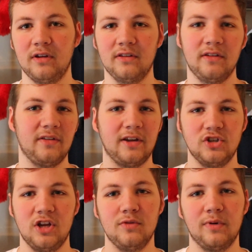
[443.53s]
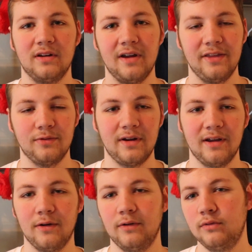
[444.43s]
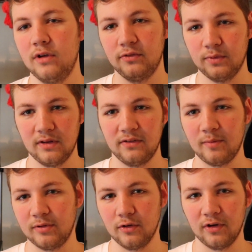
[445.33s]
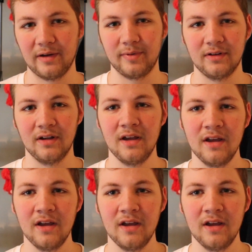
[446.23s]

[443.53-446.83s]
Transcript: because it's like January 9th right now. Who knows when this upload will happen.